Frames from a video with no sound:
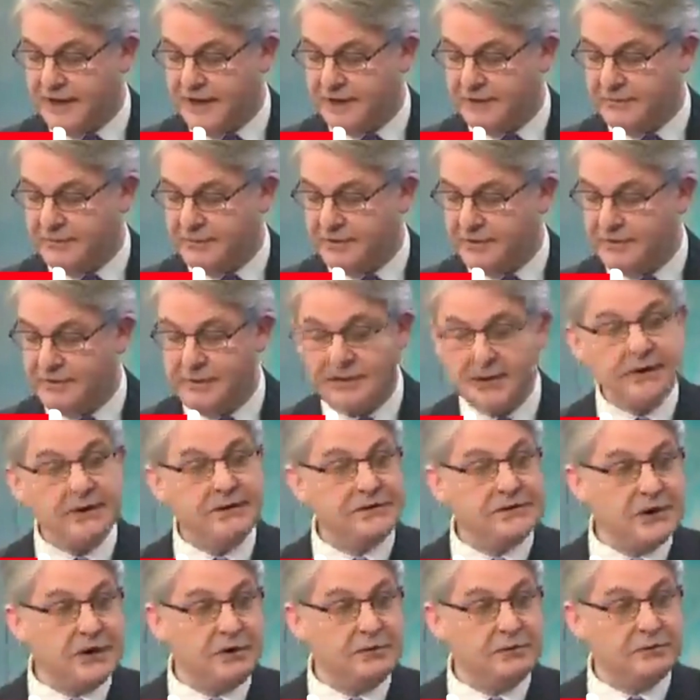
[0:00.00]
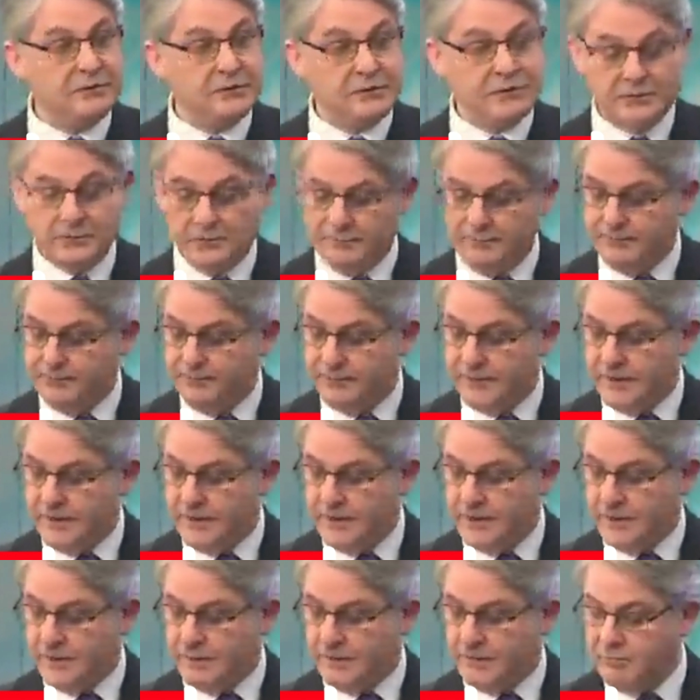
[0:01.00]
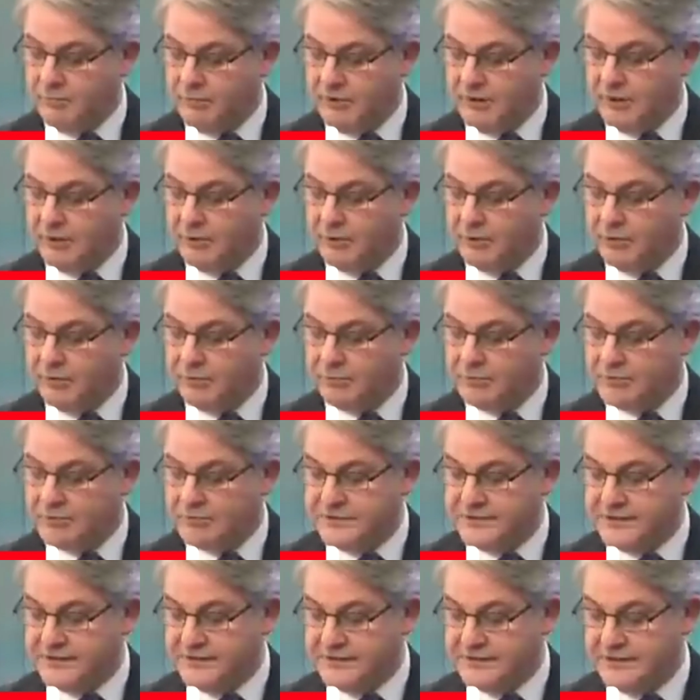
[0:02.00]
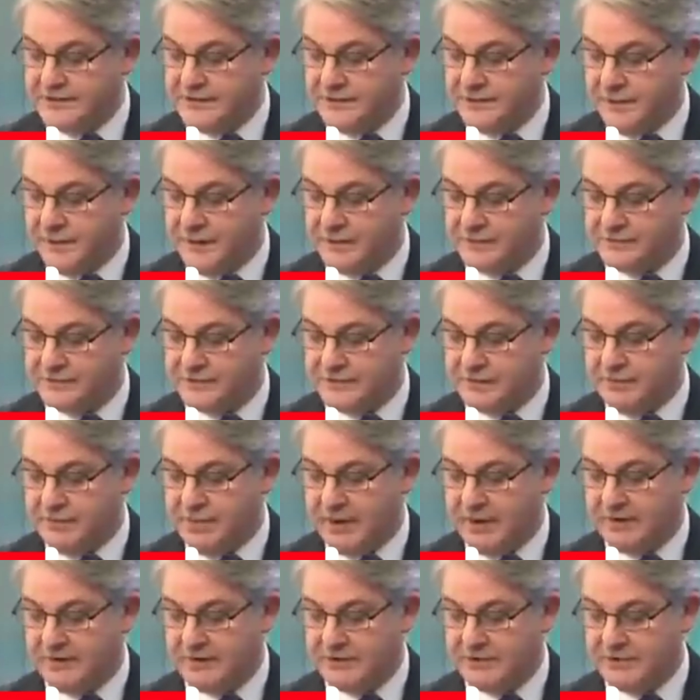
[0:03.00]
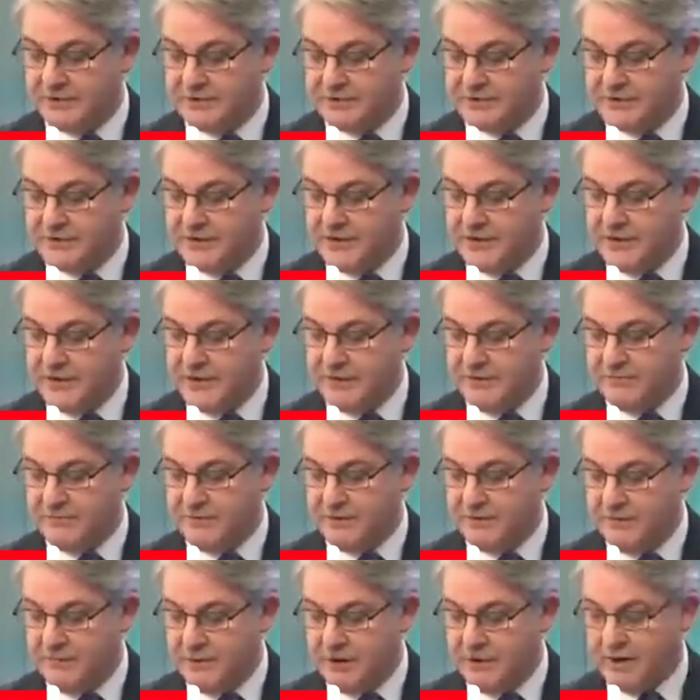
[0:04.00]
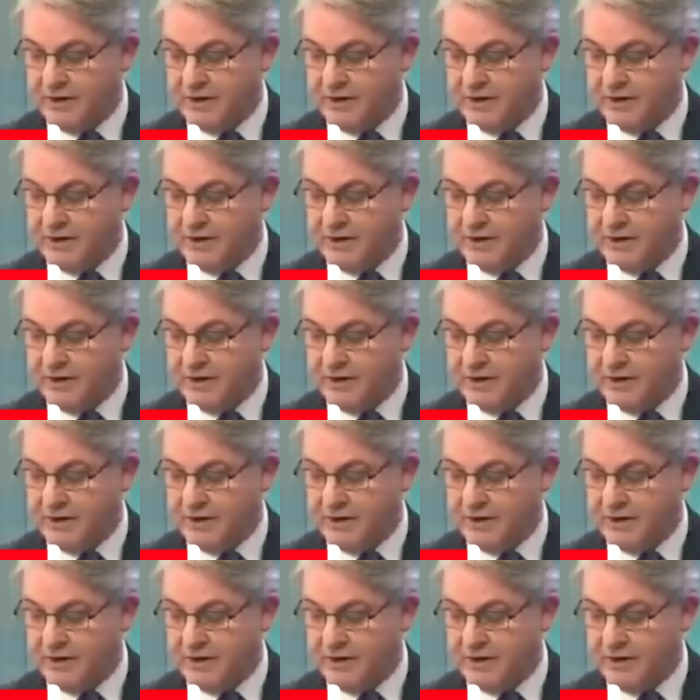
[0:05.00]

came in total, bringing 116,000 dependents. From